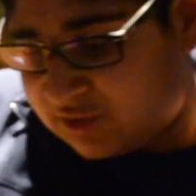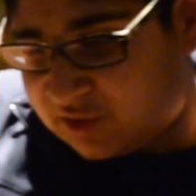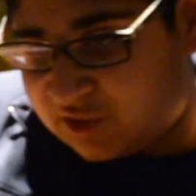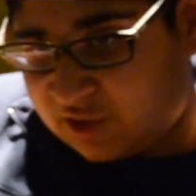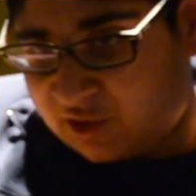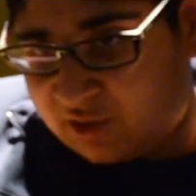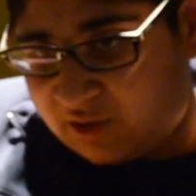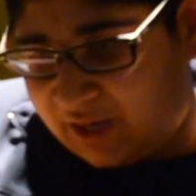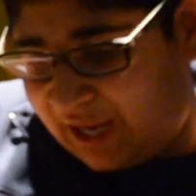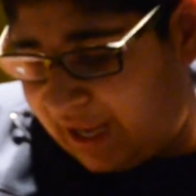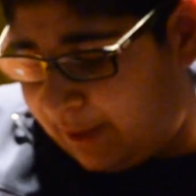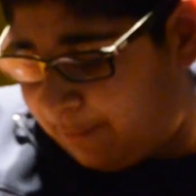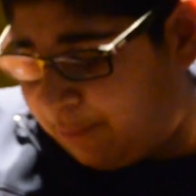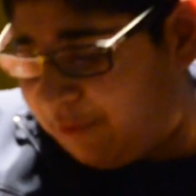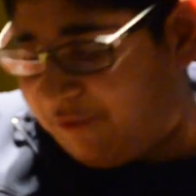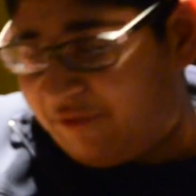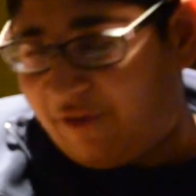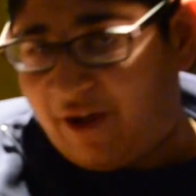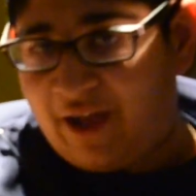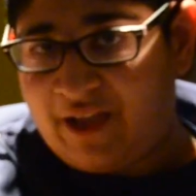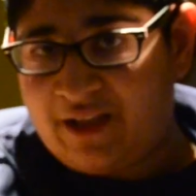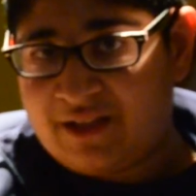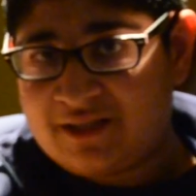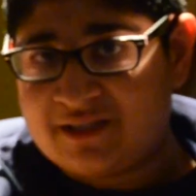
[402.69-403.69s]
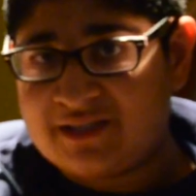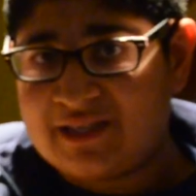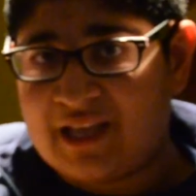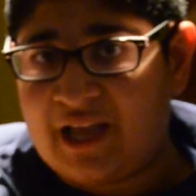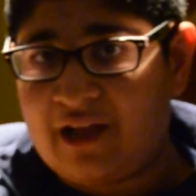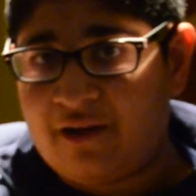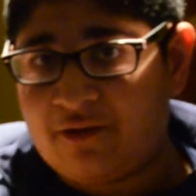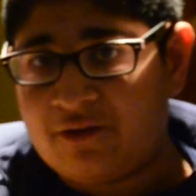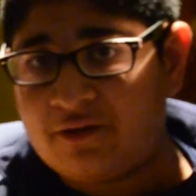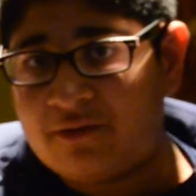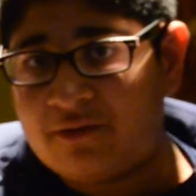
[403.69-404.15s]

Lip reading: to amplify its sound.